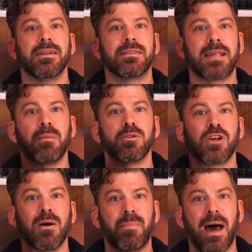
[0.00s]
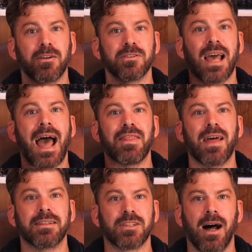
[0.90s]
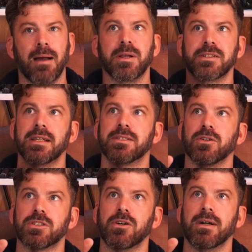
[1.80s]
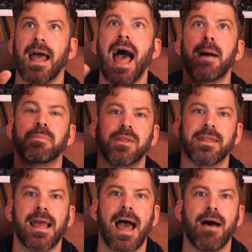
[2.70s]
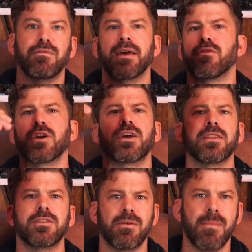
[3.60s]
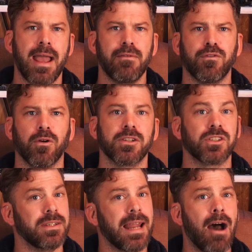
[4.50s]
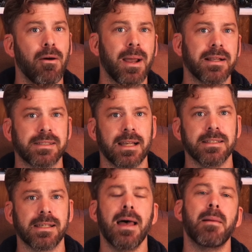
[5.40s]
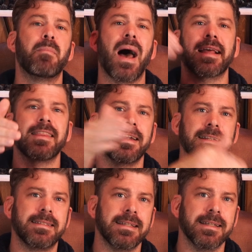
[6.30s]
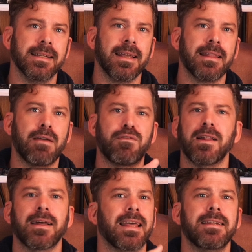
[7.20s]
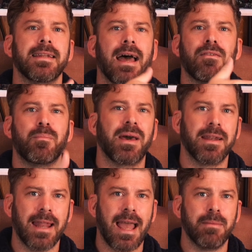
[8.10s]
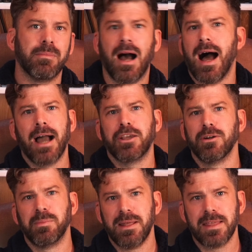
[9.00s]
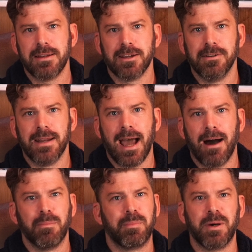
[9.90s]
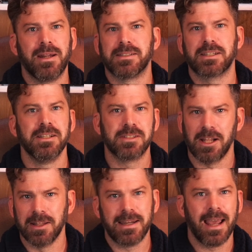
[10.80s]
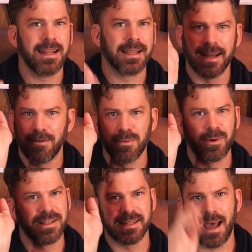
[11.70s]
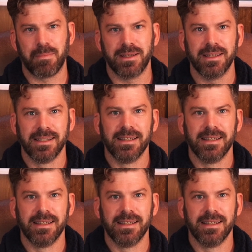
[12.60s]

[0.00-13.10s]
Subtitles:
tabletop battles at that time because it's also an app that they have and they've already got the domain for it. So now it makes sense. Back then it didn't. They felt like they didn't have a better name. Arguably they don't now, but it's consolidating and everybody's happy.